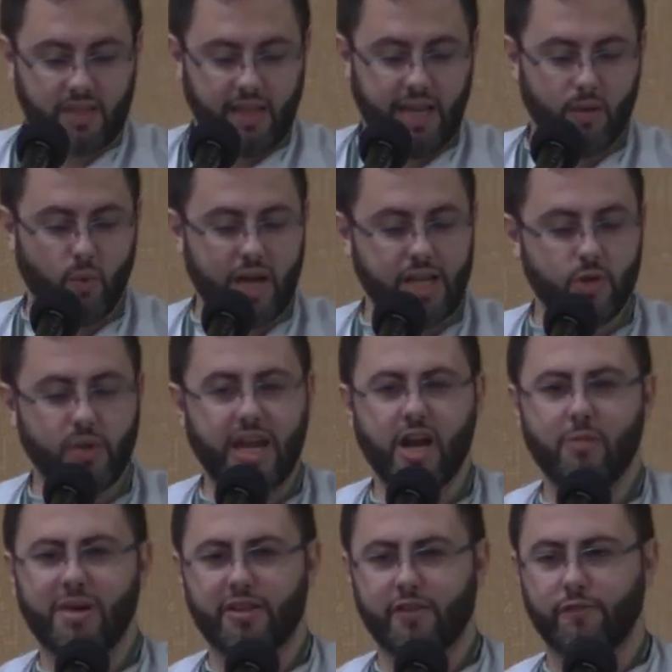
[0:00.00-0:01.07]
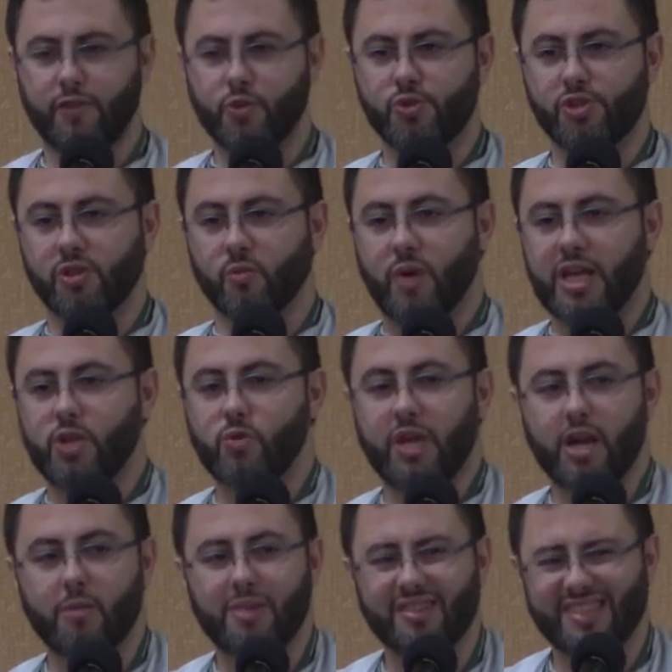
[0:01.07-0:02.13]
And why do you care about the future? Why do you
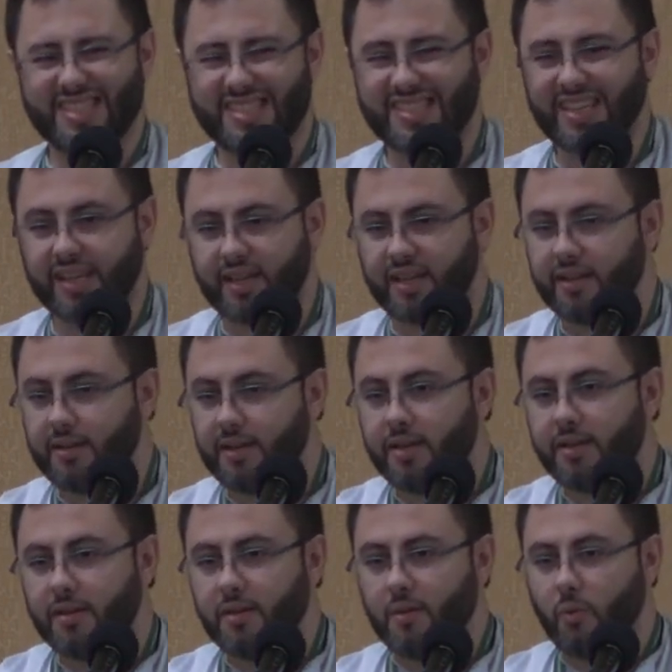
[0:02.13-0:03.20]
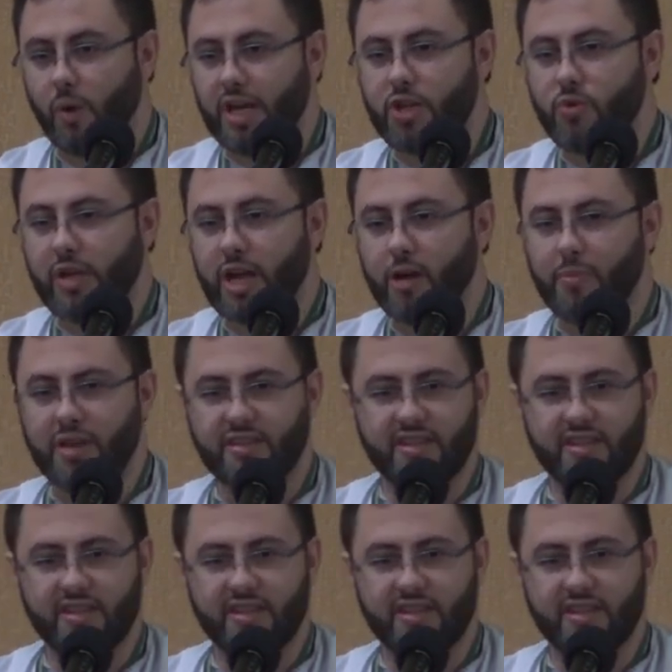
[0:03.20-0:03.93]
care about the sick? Why do you care about the